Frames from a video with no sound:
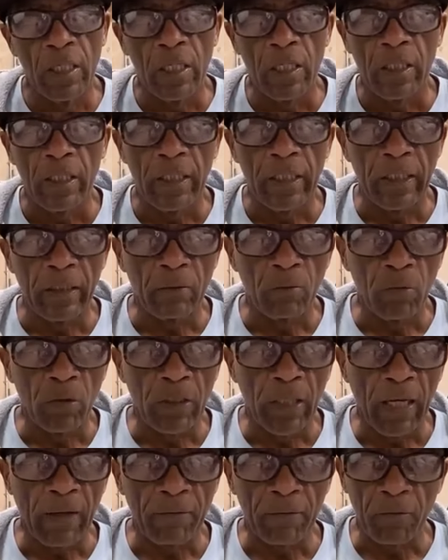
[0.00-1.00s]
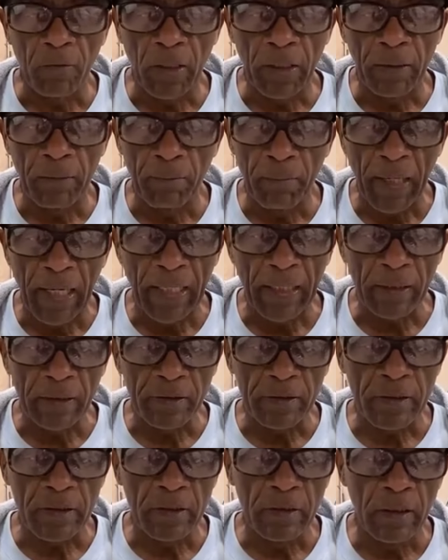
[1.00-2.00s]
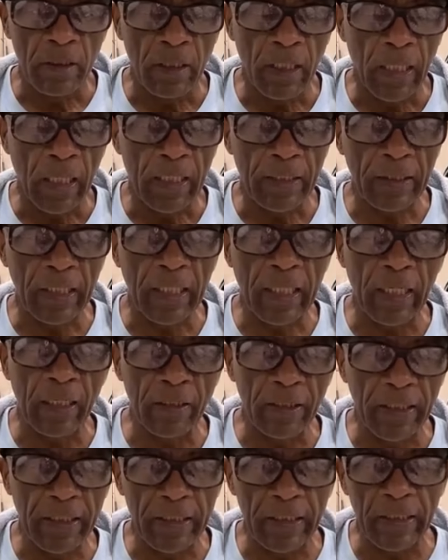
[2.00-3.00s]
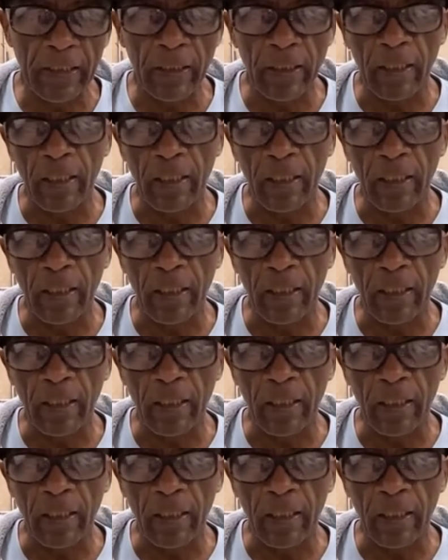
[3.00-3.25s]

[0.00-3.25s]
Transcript: and we'll have a running balance. I think I'll get it.